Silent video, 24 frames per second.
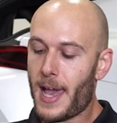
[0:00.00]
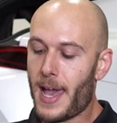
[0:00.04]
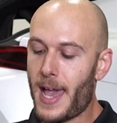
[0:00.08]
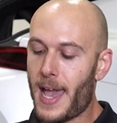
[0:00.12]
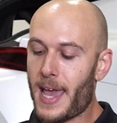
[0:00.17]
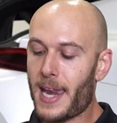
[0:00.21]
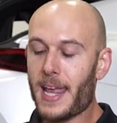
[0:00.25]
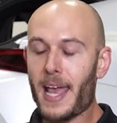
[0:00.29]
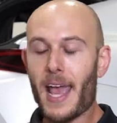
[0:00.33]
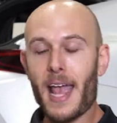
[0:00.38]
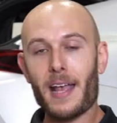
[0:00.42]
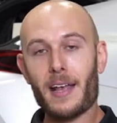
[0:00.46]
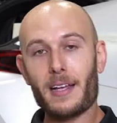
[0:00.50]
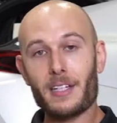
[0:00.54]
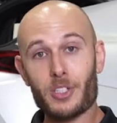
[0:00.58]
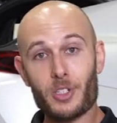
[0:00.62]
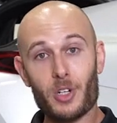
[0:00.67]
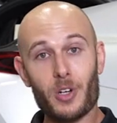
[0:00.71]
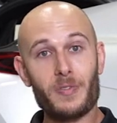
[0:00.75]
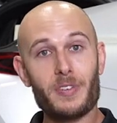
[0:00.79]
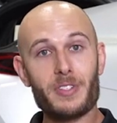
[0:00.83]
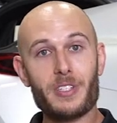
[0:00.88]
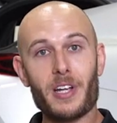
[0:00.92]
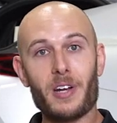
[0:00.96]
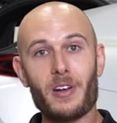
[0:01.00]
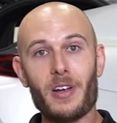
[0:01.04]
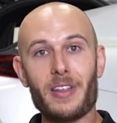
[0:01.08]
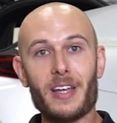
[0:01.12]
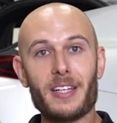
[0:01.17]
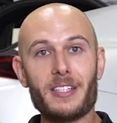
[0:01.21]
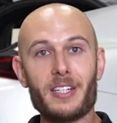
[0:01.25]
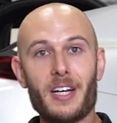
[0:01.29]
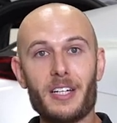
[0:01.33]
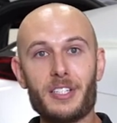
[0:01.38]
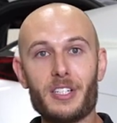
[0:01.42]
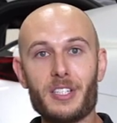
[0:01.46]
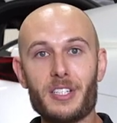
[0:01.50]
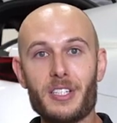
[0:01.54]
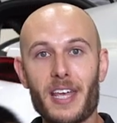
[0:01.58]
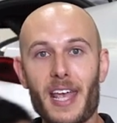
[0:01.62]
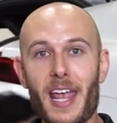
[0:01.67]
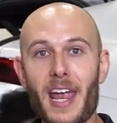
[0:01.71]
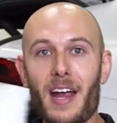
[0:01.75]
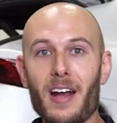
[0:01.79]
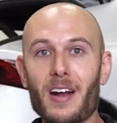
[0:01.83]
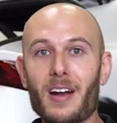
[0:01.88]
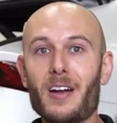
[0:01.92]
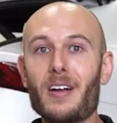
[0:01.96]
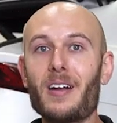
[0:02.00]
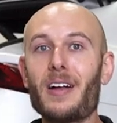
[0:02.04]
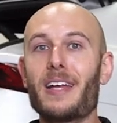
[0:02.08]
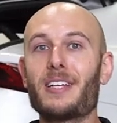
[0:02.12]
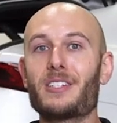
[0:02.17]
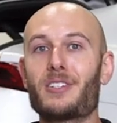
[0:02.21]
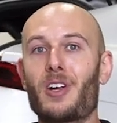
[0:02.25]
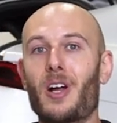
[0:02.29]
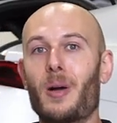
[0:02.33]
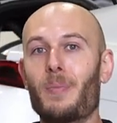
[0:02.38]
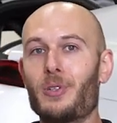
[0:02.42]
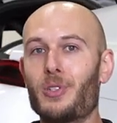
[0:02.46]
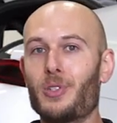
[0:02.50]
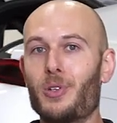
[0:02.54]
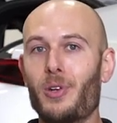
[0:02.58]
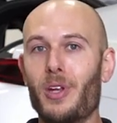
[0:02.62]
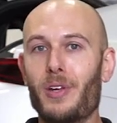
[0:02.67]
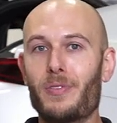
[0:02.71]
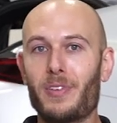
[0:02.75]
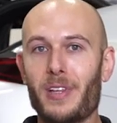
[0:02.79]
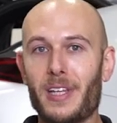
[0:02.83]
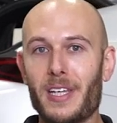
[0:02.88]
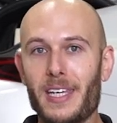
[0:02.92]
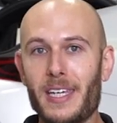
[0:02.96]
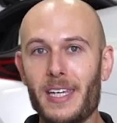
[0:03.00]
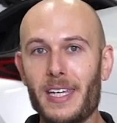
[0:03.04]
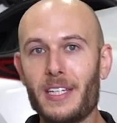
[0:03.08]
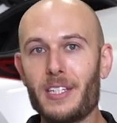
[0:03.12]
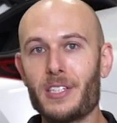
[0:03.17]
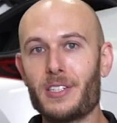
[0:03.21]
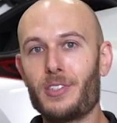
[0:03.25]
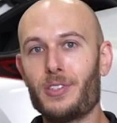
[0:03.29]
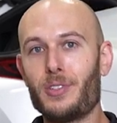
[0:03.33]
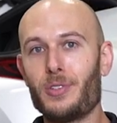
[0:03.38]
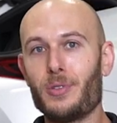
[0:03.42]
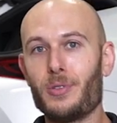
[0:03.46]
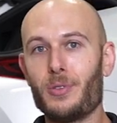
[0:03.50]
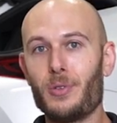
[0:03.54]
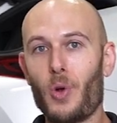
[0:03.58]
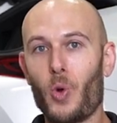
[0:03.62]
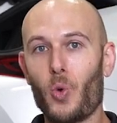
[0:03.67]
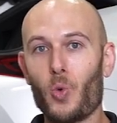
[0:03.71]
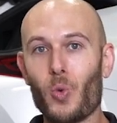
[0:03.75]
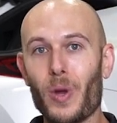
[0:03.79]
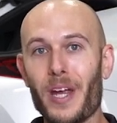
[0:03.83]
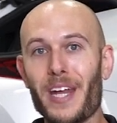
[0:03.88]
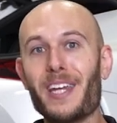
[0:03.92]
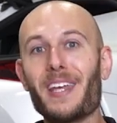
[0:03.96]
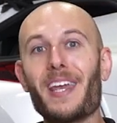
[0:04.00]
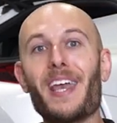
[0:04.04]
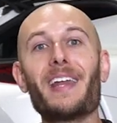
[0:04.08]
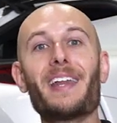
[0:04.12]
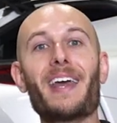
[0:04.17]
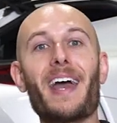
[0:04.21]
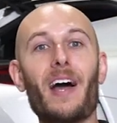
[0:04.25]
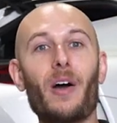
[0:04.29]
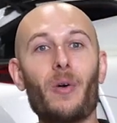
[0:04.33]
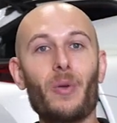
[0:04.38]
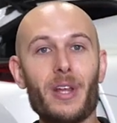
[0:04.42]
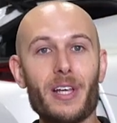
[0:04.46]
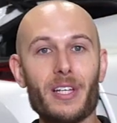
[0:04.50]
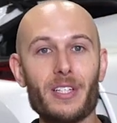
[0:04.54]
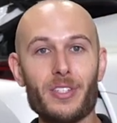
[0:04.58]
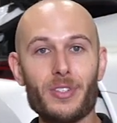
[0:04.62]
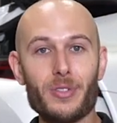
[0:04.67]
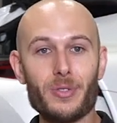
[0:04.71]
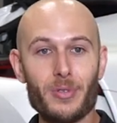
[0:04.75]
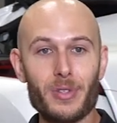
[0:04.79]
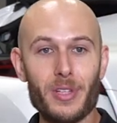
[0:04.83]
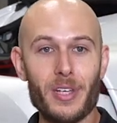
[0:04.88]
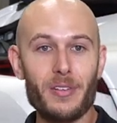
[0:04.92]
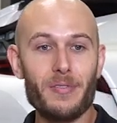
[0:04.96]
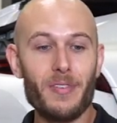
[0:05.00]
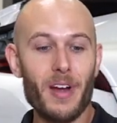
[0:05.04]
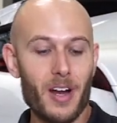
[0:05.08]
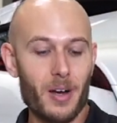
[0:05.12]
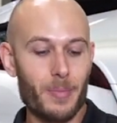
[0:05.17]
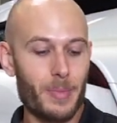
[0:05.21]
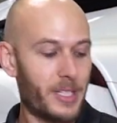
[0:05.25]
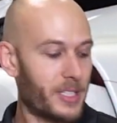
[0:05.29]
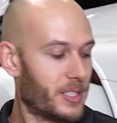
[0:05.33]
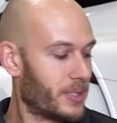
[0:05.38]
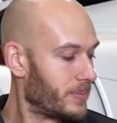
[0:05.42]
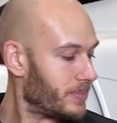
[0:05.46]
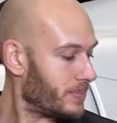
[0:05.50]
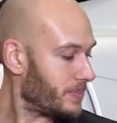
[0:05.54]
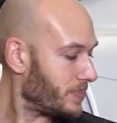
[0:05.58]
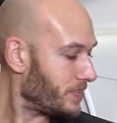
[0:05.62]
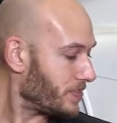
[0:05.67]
Any surface area that touches the air is an opportunity for the heat to radiate out into the environment.